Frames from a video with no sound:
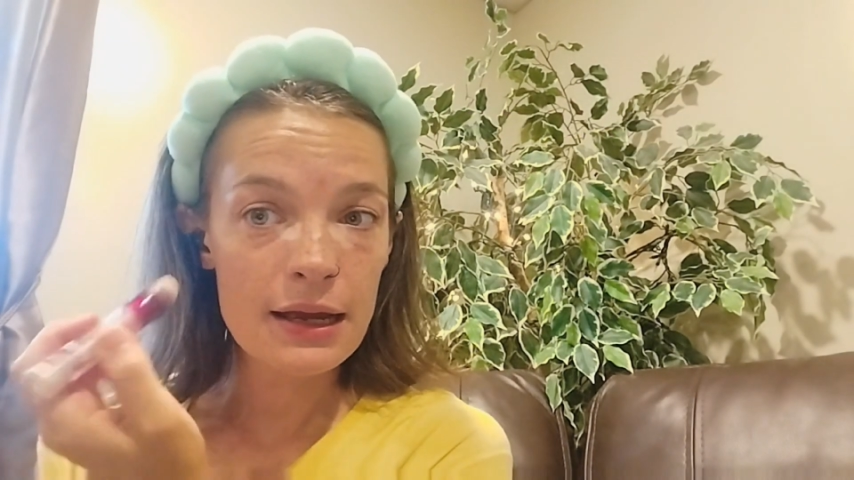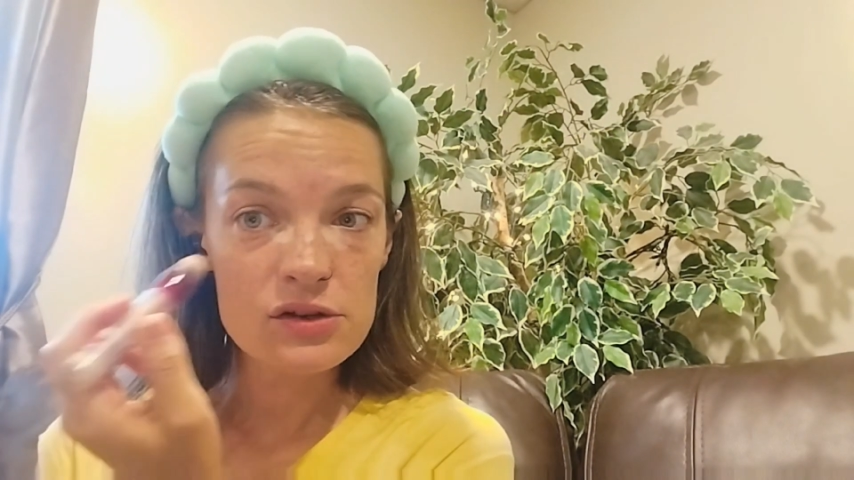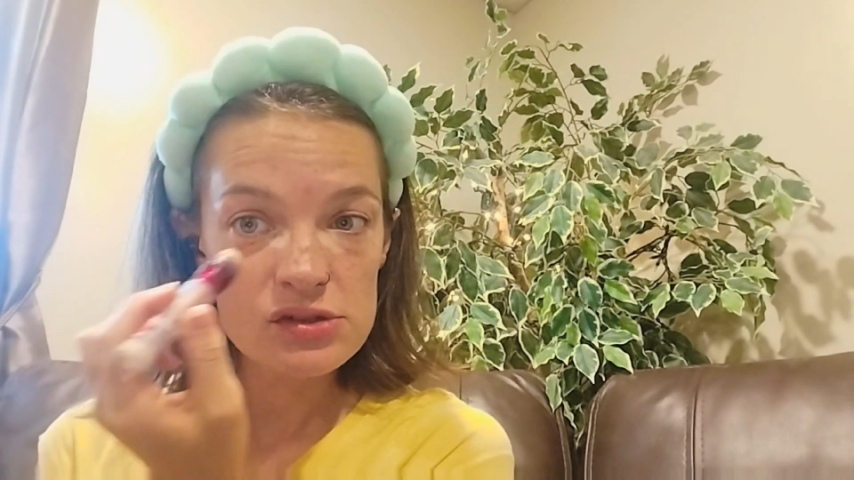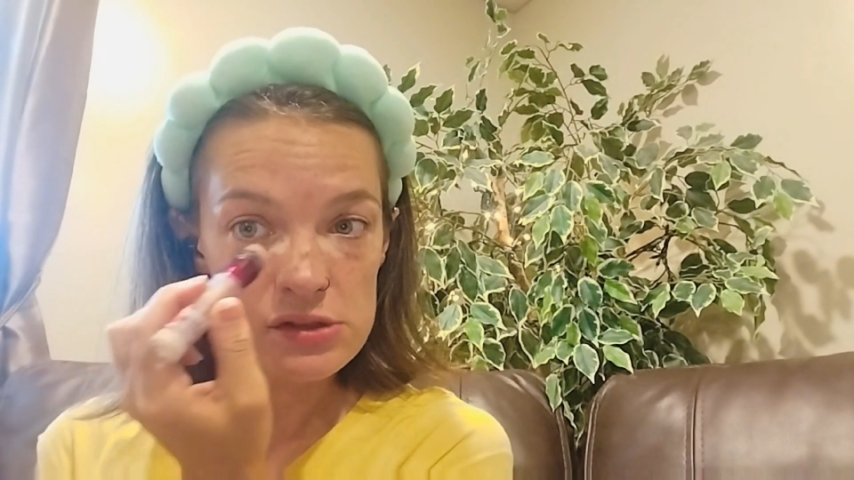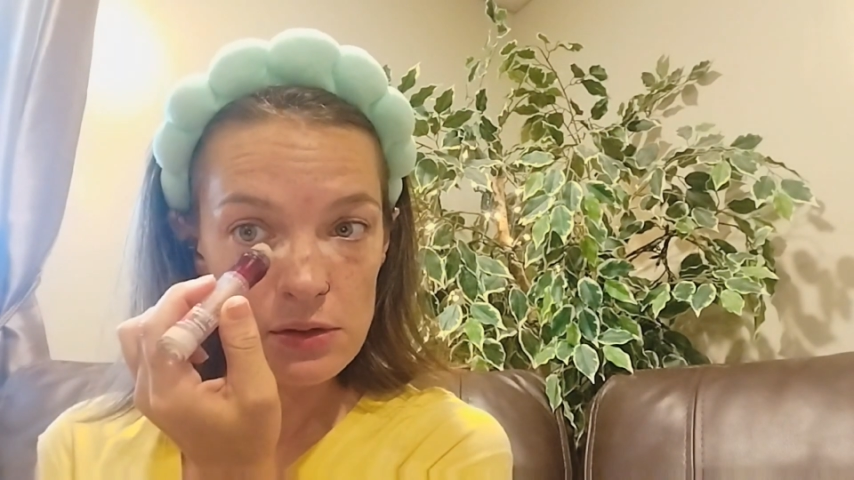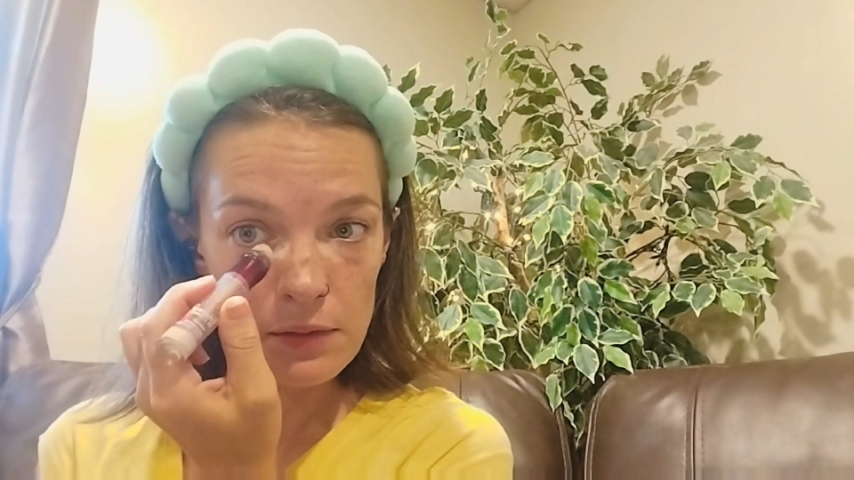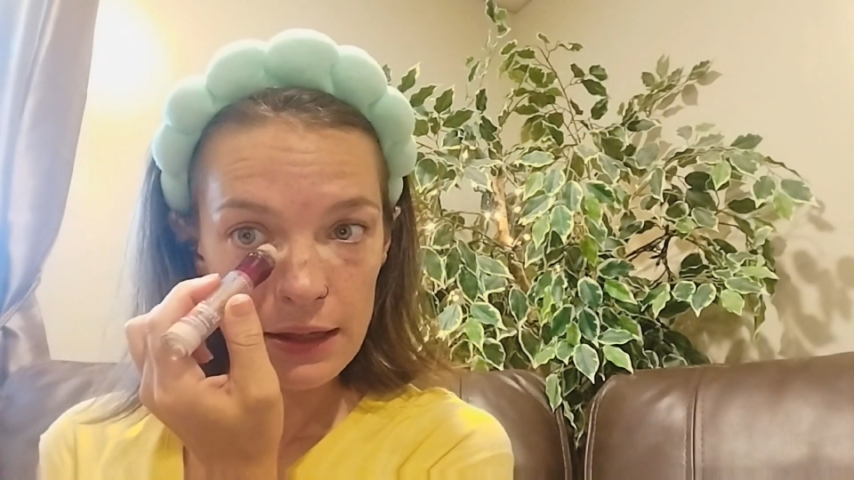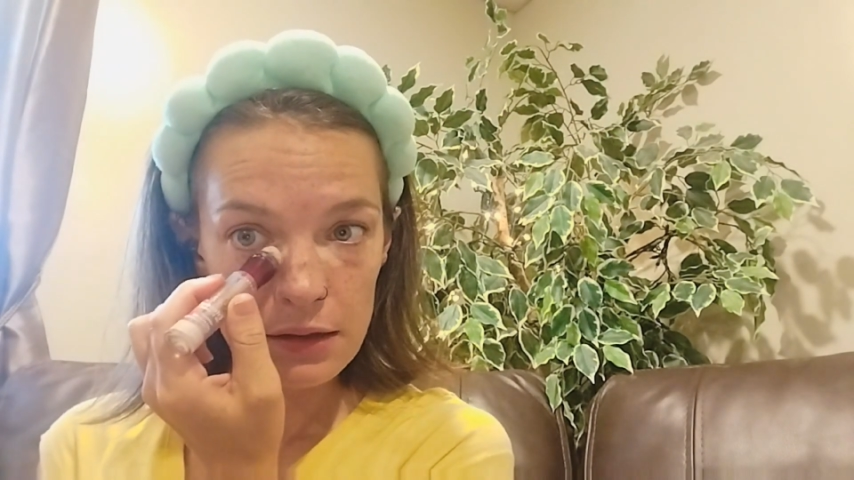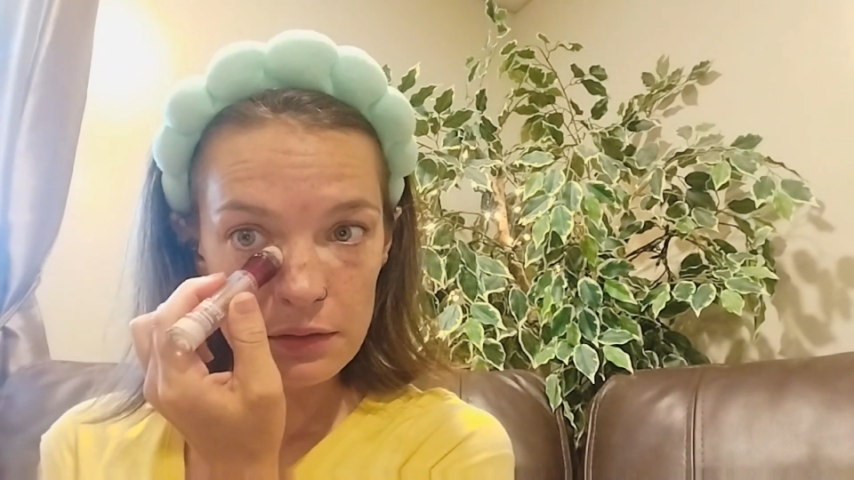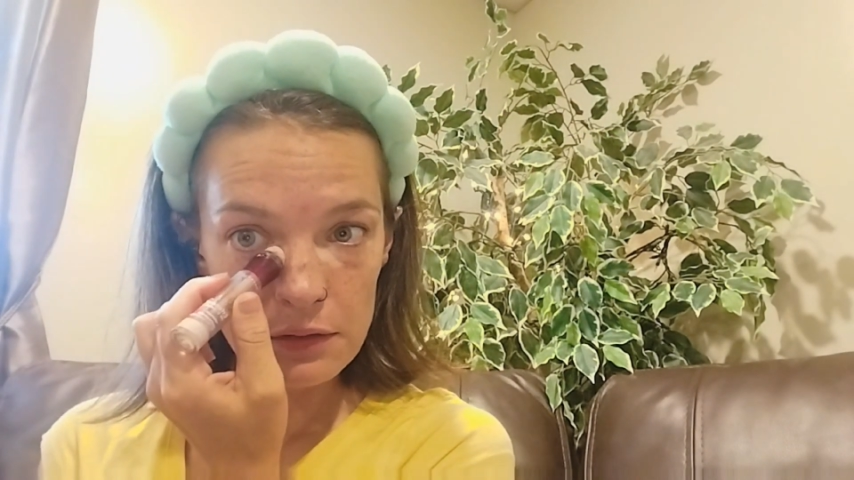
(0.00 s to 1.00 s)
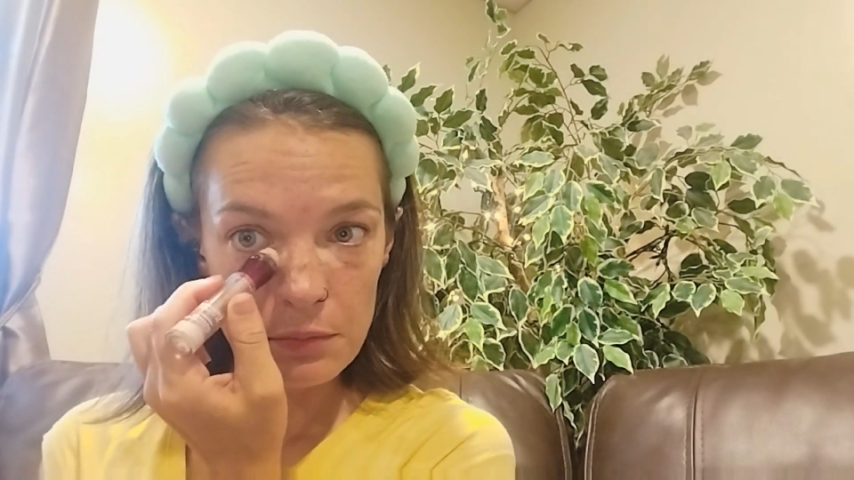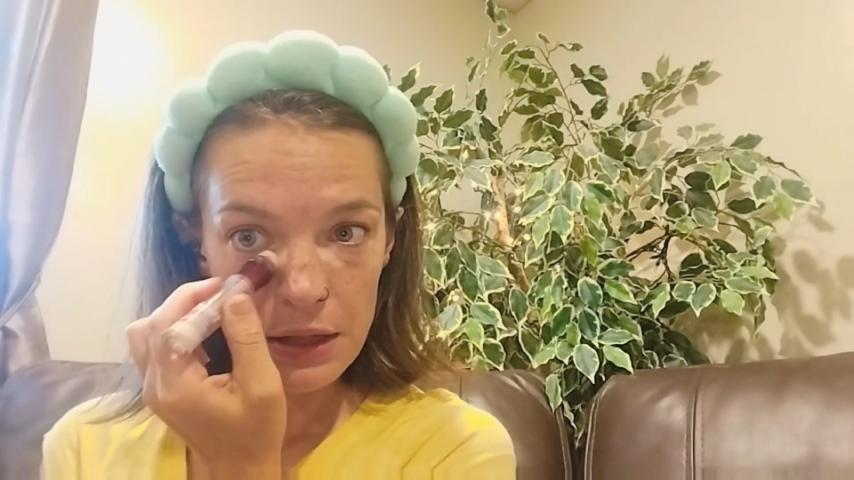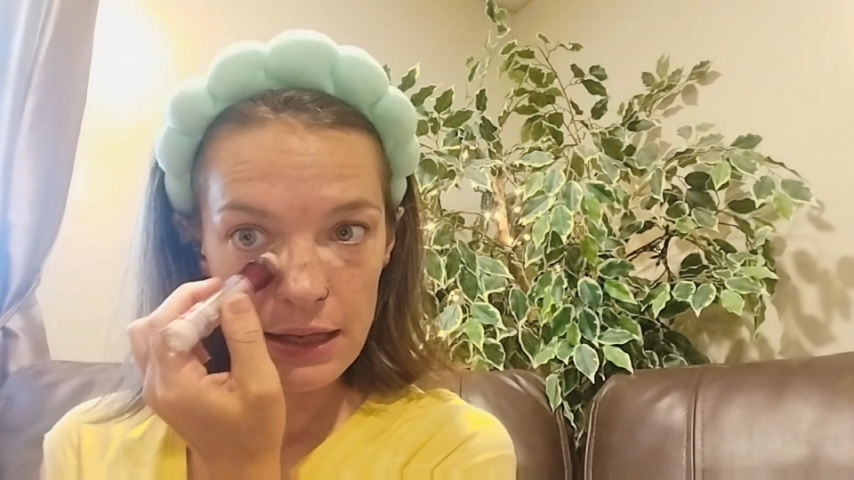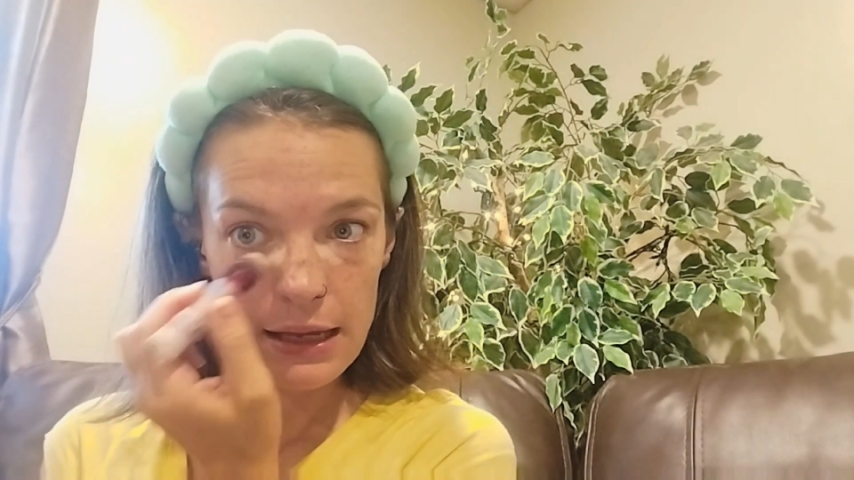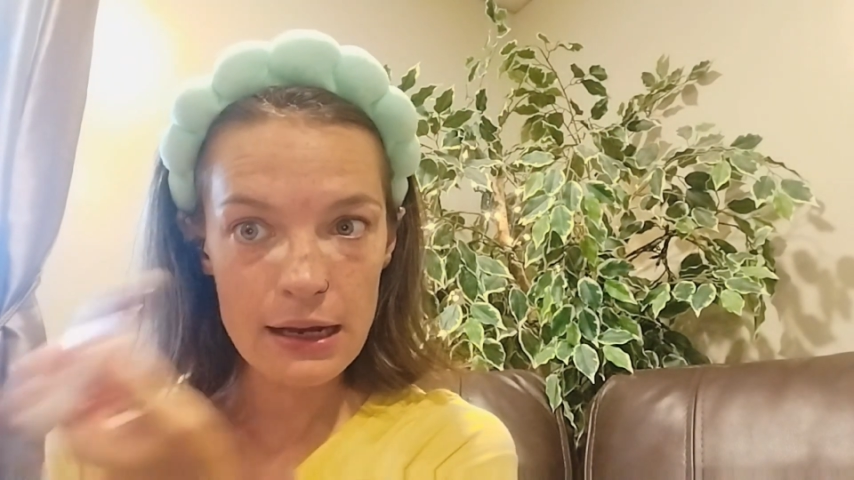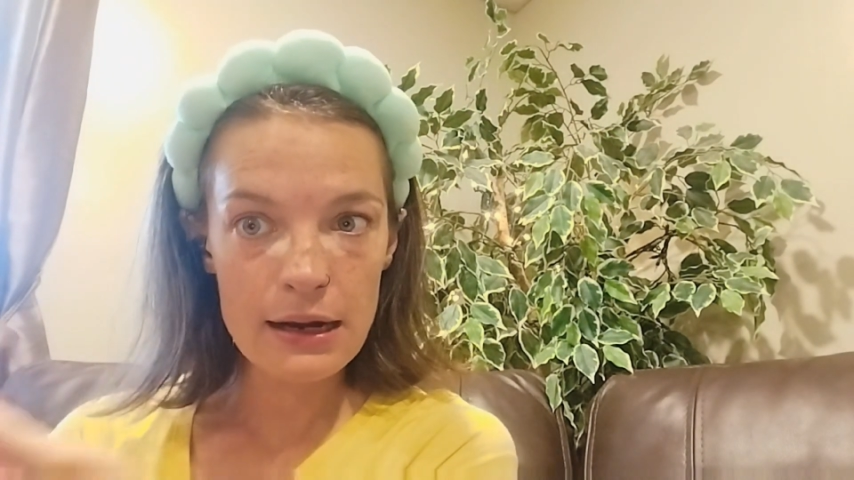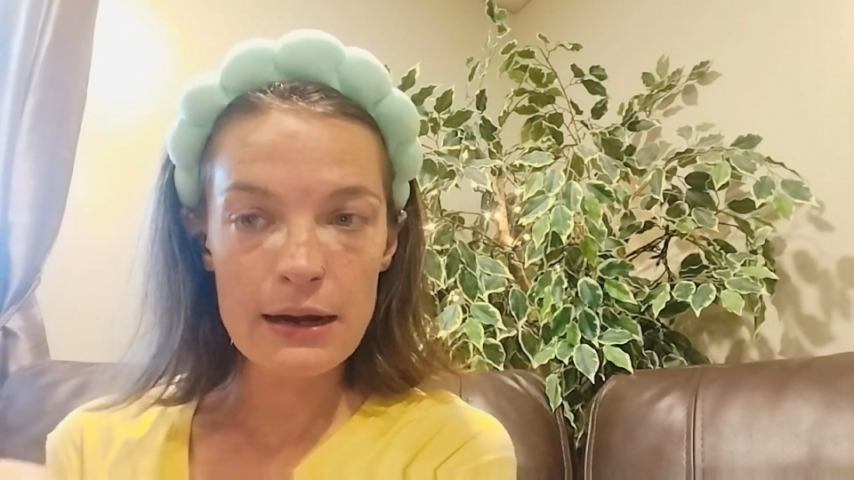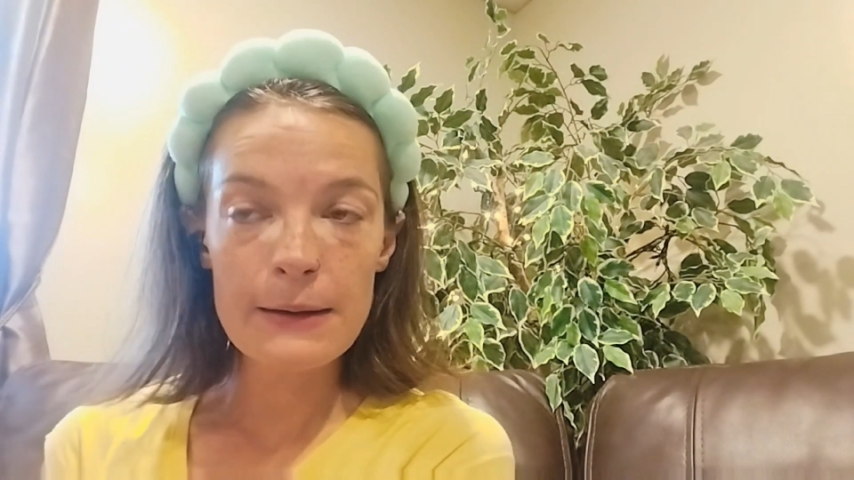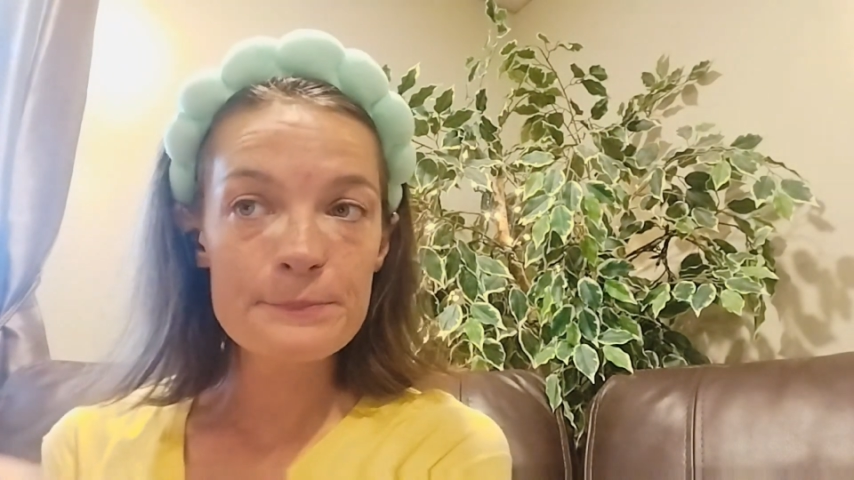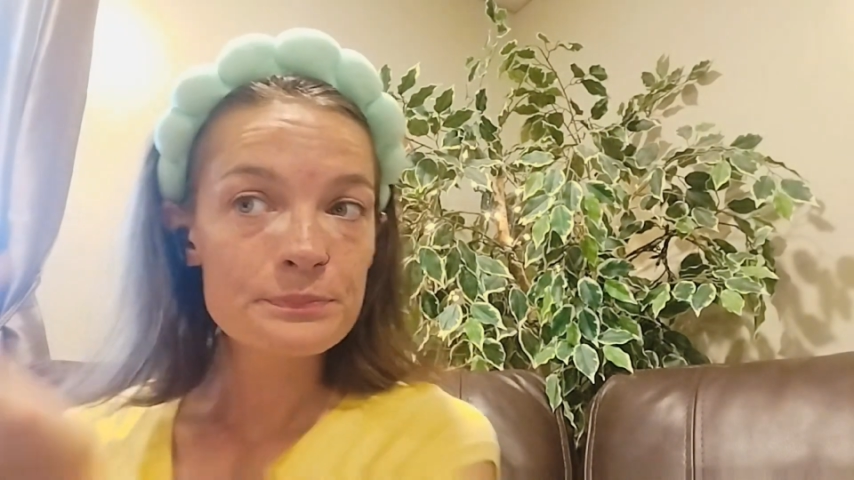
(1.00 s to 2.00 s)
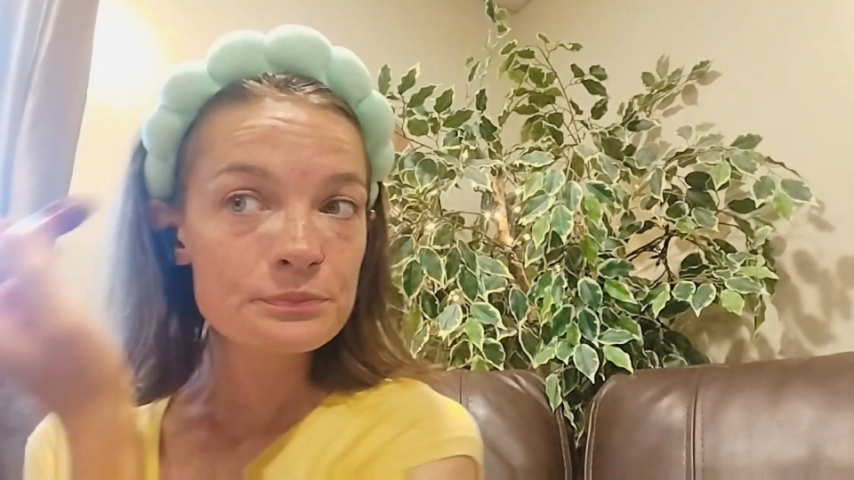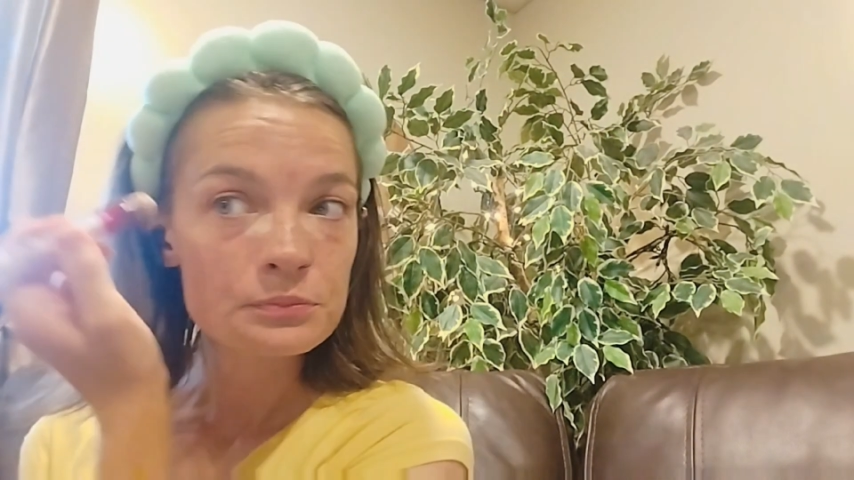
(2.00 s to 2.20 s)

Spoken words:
I just do like a little bit here.